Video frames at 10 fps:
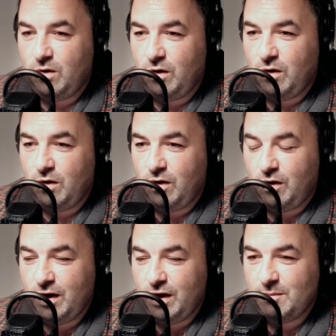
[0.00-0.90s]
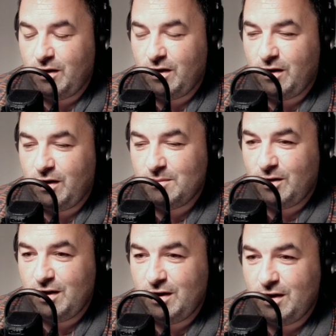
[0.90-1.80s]

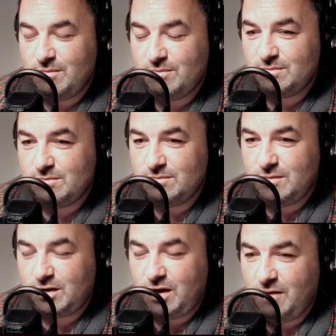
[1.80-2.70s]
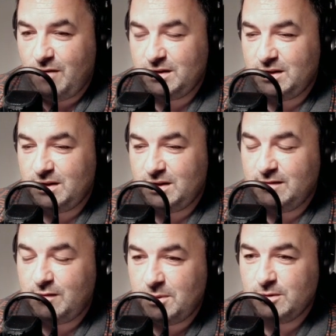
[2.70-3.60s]
I'm confident in any
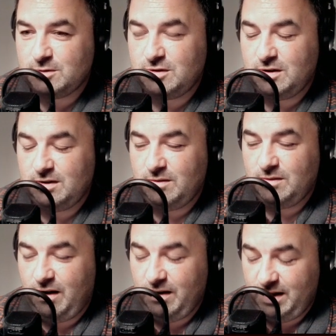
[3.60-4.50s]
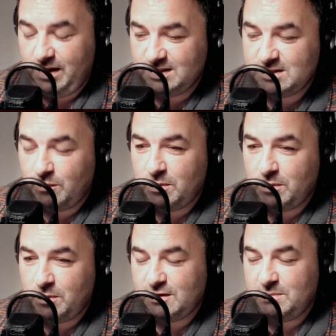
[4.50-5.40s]
Liverpool side, or in this
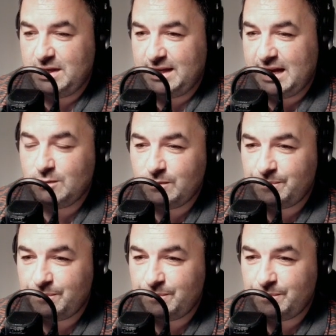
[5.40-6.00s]
Liverpool side, beating anyone.